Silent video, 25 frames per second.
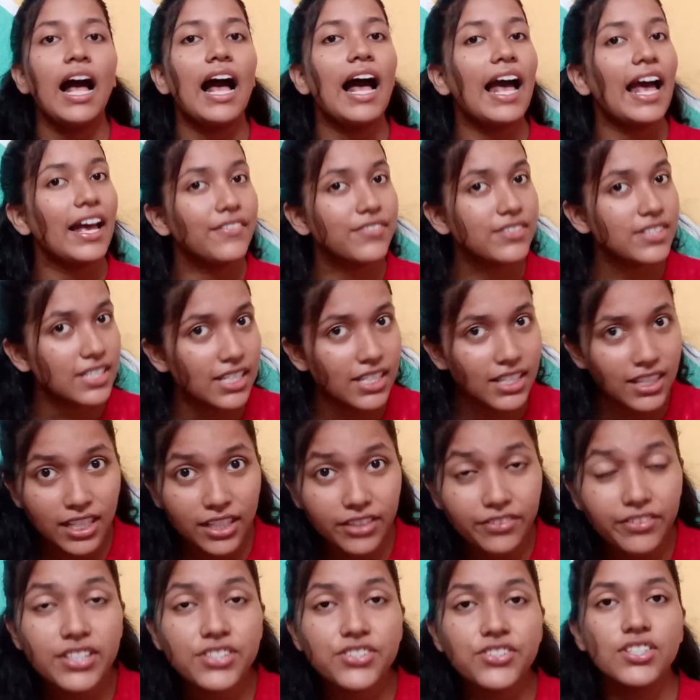I have seen the
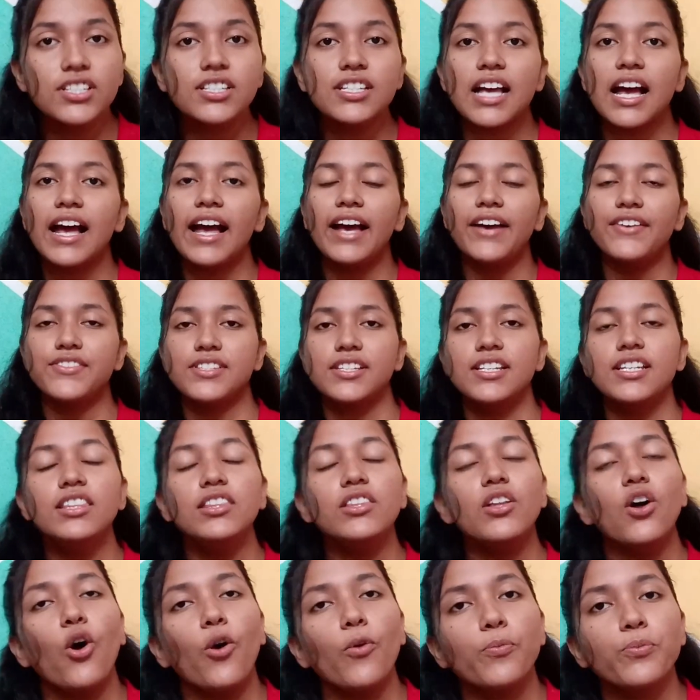questions, I have seen
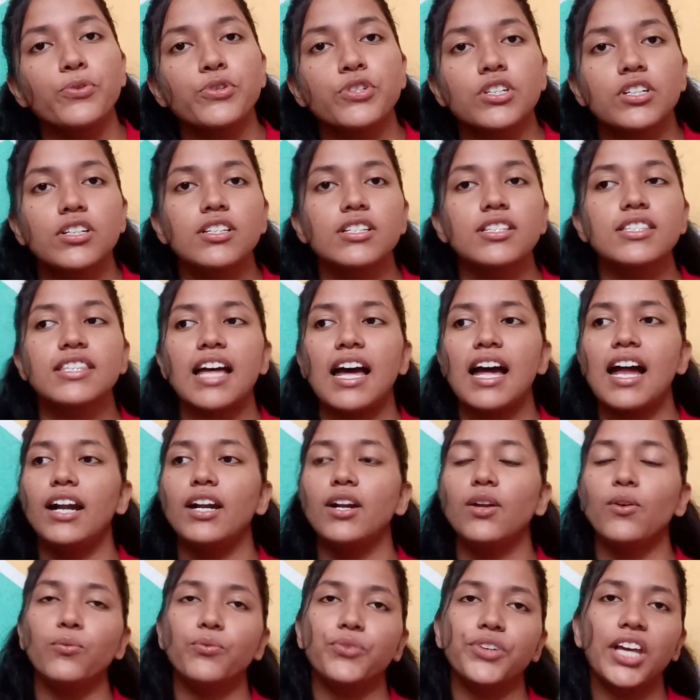the options that
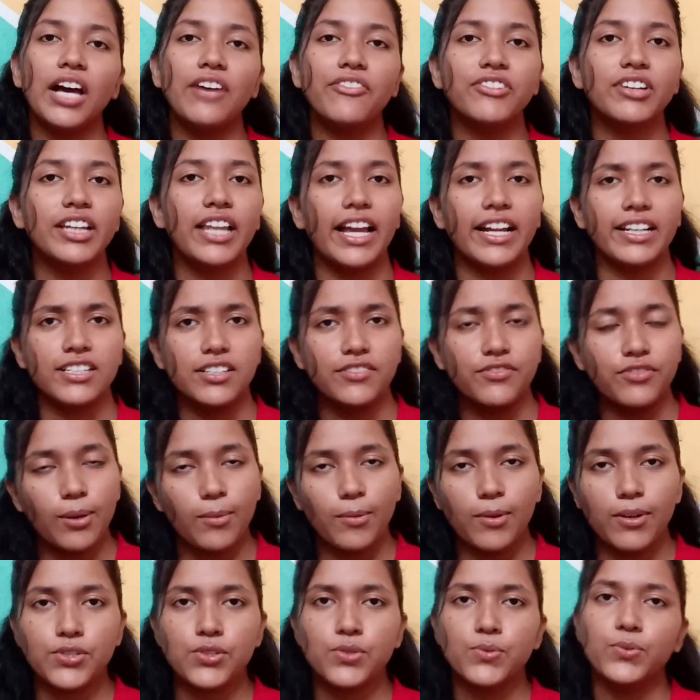we have collected from
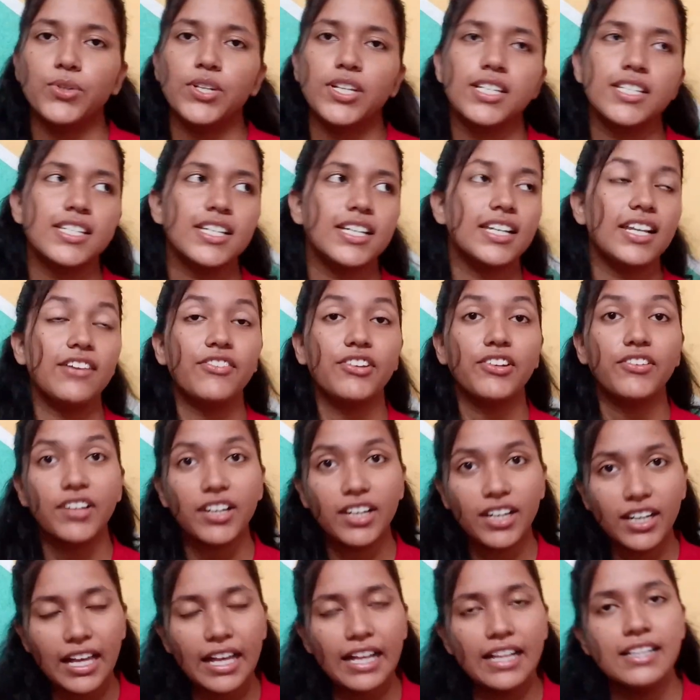our students and
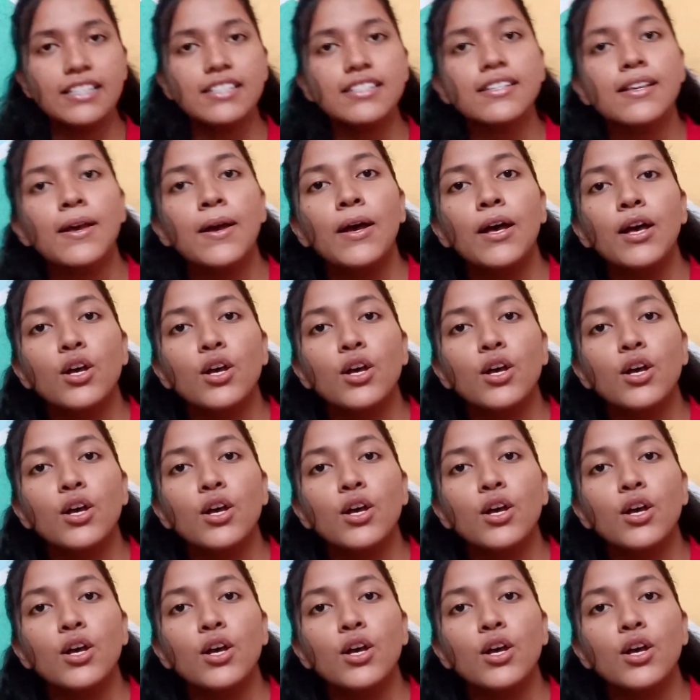everywhere else.